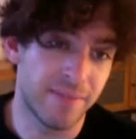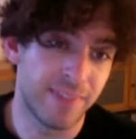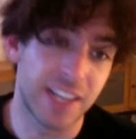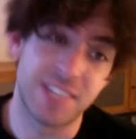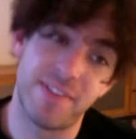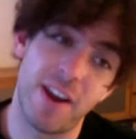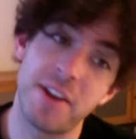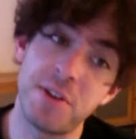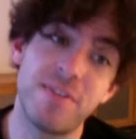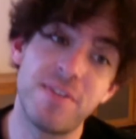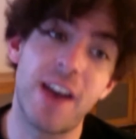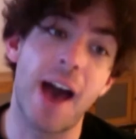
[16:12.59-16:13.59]
That's very,
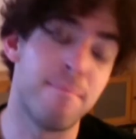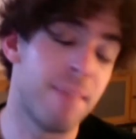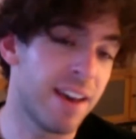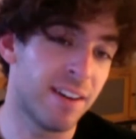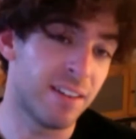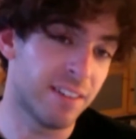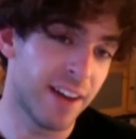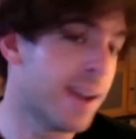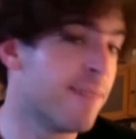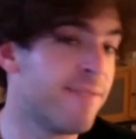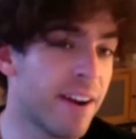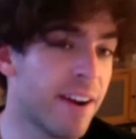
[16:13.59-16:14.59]
you've got mail, and
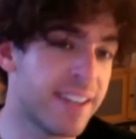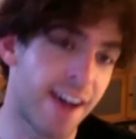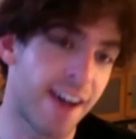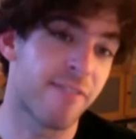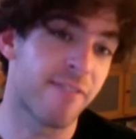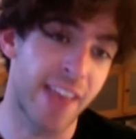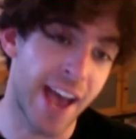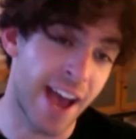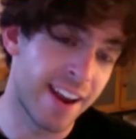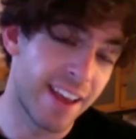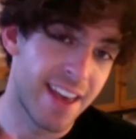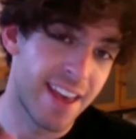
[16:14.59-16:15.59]
I'm very down for that.
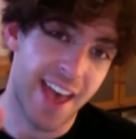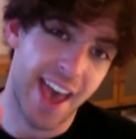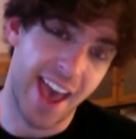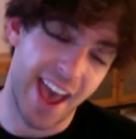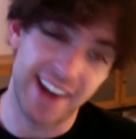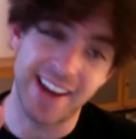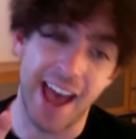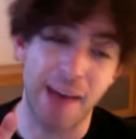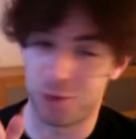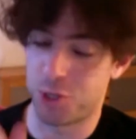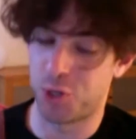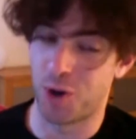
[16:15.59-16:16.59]
And I
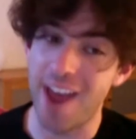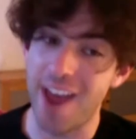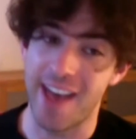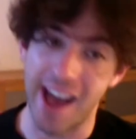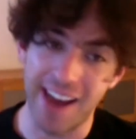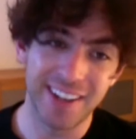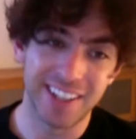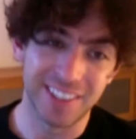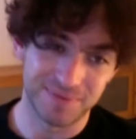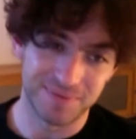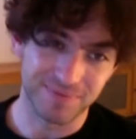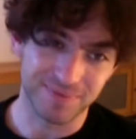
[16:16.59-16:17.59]
will try that,
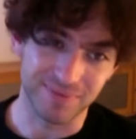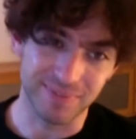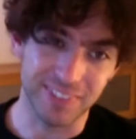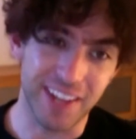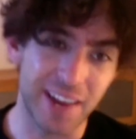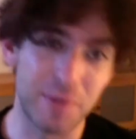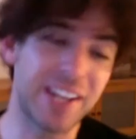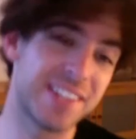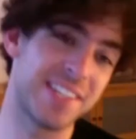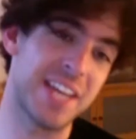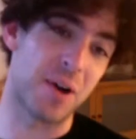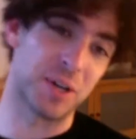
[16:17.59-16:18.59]
and we can
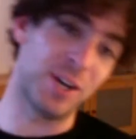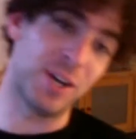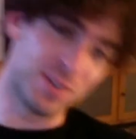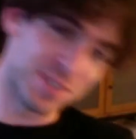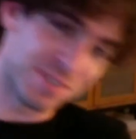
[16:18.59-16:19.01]
see how it goes.